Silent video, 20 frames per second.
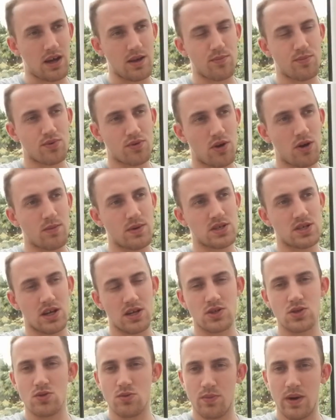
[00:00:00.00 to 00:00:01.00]
I promise I'll
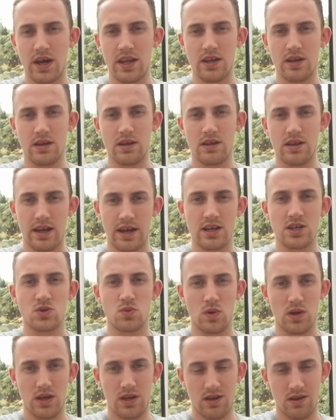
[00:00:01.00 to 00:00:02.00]
do better next
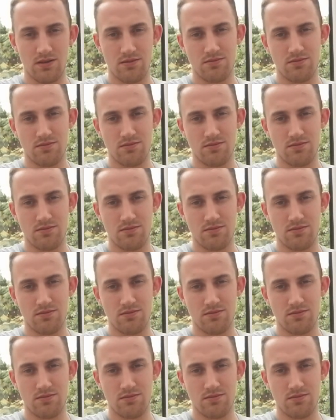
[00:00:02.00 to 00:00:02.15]
week.